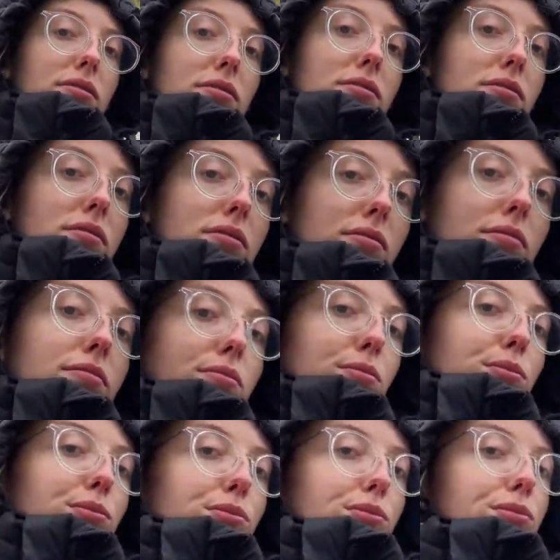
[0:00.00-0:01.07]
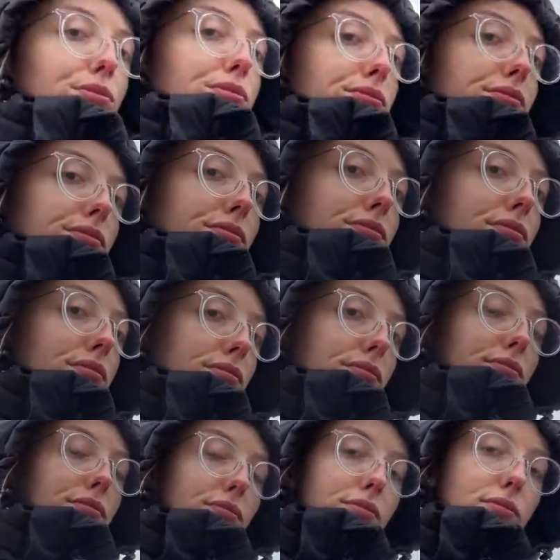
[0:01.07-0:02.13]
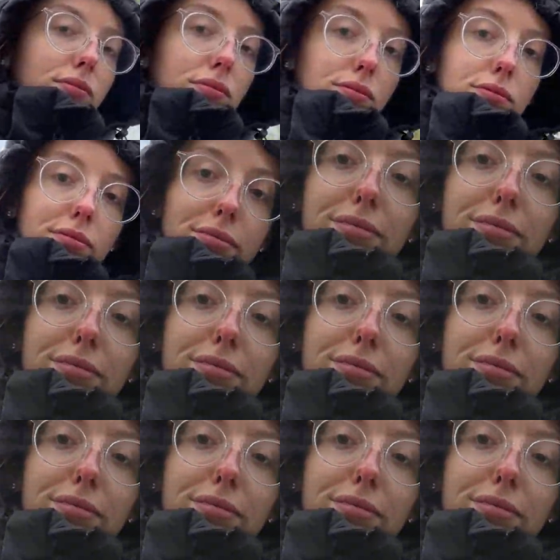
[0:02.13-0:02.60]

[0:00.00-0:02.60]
[no speech]